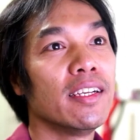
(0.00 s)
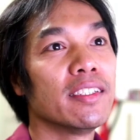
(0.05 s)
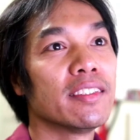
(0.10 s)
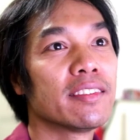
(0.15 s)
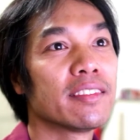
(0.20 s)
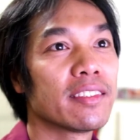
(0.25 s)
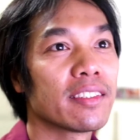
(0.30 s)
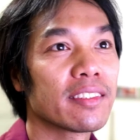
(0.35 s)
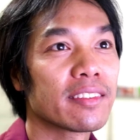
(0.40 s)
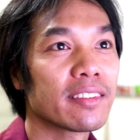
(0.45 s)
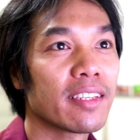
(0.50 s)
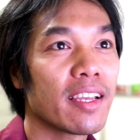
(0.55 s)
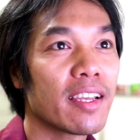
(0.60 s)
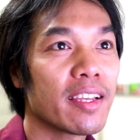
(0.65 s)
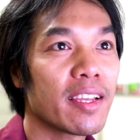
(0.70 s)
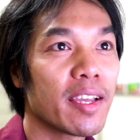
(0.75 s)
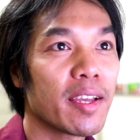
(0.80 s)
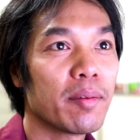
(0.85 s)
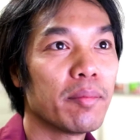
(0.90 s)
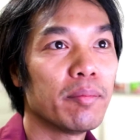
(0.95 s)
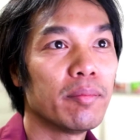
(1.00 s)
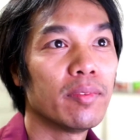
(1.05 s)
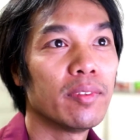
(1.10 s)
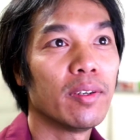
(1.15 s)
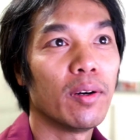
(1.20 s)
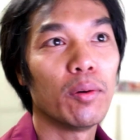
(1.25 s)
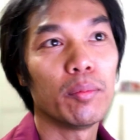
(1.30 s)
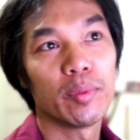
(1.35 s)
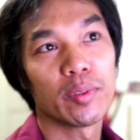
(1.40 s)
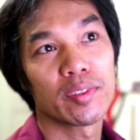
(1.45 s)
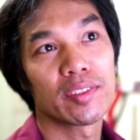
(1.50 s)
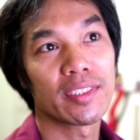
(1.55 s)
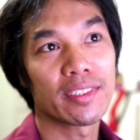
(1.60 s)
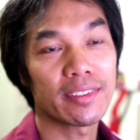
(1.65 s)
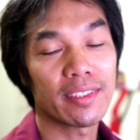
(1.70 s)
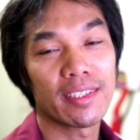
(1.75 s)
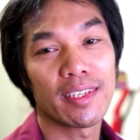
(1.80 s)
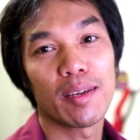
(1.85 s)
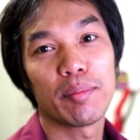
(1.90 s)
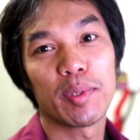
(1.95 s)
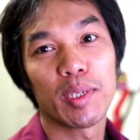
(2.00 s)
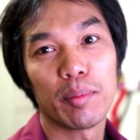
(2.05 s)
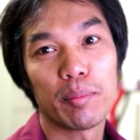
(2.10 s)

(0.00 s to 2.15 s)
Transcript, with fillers: 6 a.m., almost 6 a.m.